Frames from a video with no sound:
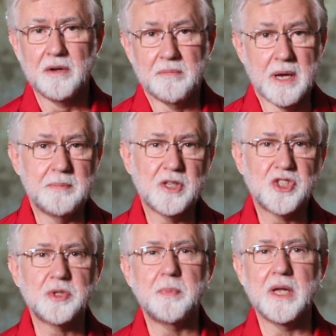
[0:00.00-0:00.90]
Maybe it's
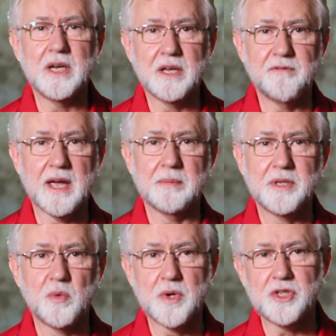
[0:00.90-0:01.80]
spending
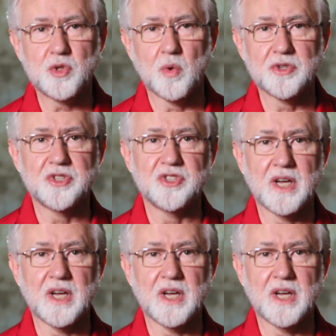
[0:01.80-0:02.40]
family resources